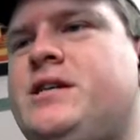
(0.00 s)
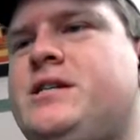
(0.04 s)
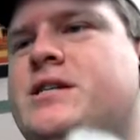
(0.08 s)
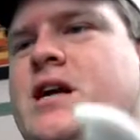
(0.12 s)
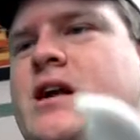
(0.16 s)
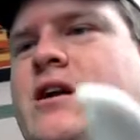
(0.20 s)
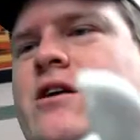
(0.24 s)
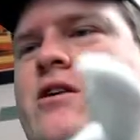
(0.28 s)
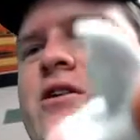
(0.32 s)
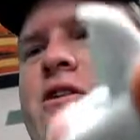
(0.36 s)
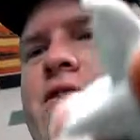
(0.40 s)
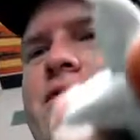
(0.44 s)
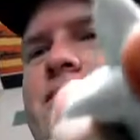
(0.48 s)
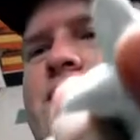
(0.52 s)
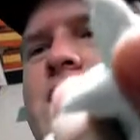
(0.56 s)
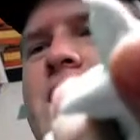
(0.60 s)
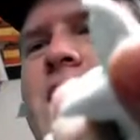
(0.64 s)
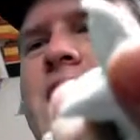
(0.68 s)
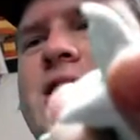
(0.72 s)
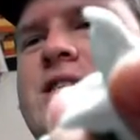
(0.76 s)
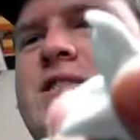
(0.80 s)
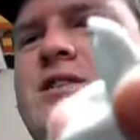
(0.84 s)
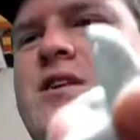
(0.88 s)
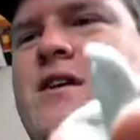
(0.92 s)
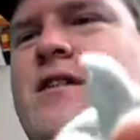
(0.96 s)
I don't know if you
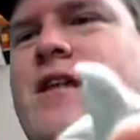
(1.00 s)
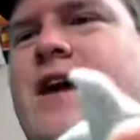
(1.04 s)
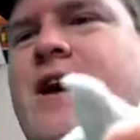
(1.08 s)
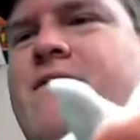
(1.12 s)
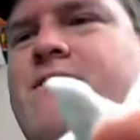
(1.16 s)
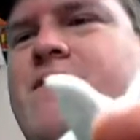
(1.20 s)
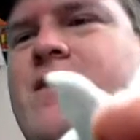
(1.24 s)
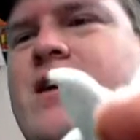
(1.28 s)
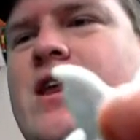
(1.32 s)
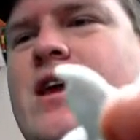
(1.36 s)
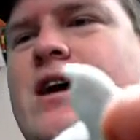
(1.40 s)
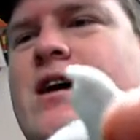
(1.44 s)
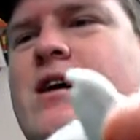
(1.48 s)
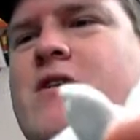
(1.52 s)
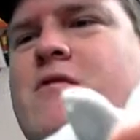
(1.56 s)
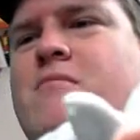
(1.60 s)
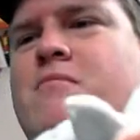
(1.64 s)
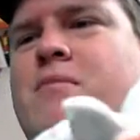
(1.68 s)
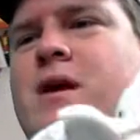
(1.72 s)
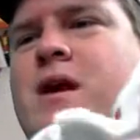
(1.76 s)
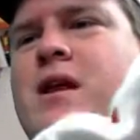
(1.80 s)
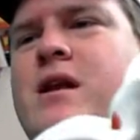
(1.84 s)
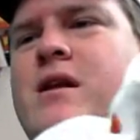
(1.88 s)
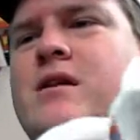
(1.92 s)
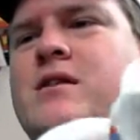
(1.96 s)
guys saw that video,
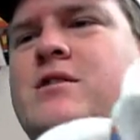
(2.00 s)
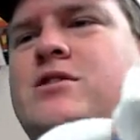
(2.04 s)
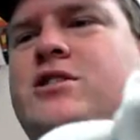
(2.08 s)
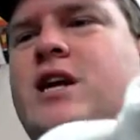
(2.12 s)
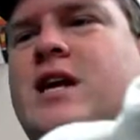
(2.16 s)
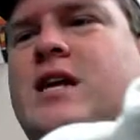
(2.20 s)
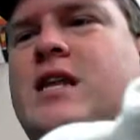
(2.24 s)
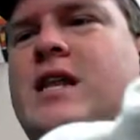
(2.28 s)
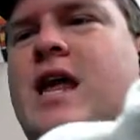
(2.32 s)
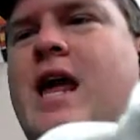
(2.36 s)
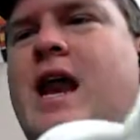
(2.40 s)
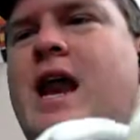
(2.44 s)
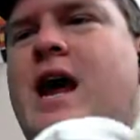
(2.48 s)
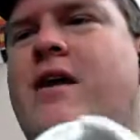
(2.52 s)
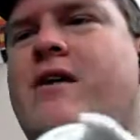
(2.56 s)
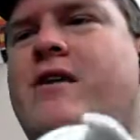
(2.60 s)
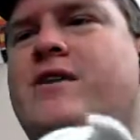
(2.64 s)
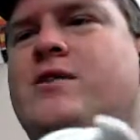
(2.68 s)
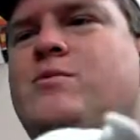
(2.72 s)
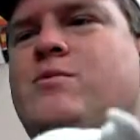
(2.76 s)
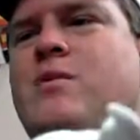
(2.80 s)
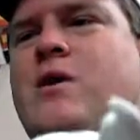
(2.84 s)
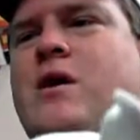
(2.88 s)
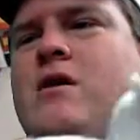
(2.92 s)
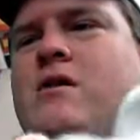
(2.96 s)
but check that out
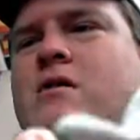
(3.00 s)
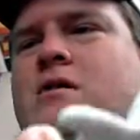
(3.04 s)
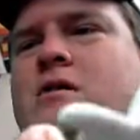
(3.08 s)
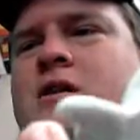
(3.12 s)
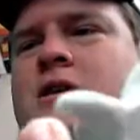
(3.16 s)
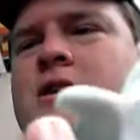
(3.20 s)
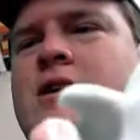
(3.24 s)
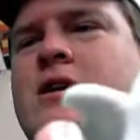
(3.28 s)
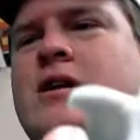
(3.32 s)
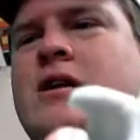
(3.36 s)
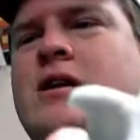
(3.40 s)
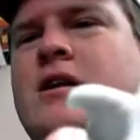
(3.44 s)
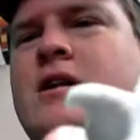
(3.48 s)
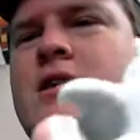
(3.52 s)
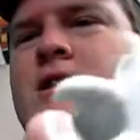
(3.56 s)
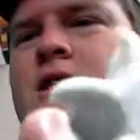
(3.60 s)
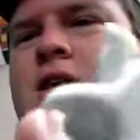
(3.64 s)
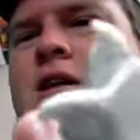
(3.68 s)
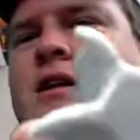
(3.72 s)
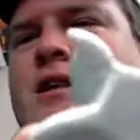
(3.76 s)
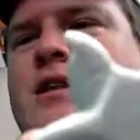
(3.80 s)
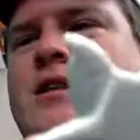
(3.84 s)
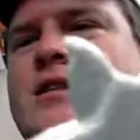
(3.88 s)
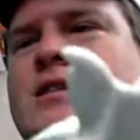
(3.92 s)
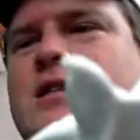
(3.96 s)
as well.
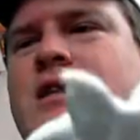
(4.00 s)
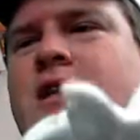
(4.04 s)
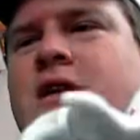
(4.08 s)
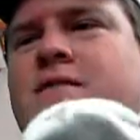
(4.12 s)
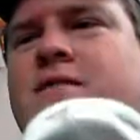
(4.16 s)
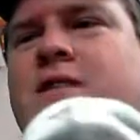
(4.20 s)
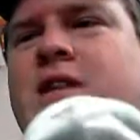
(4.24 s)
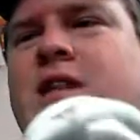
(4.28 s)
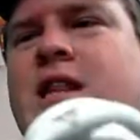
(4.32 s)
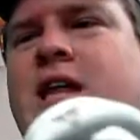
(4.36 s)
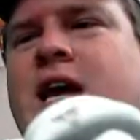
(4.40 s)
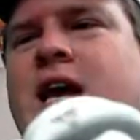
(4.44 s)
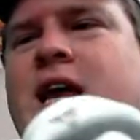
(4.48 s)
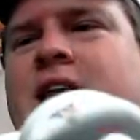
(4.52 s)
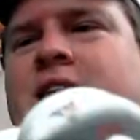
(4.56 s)
Look at this lovely lady.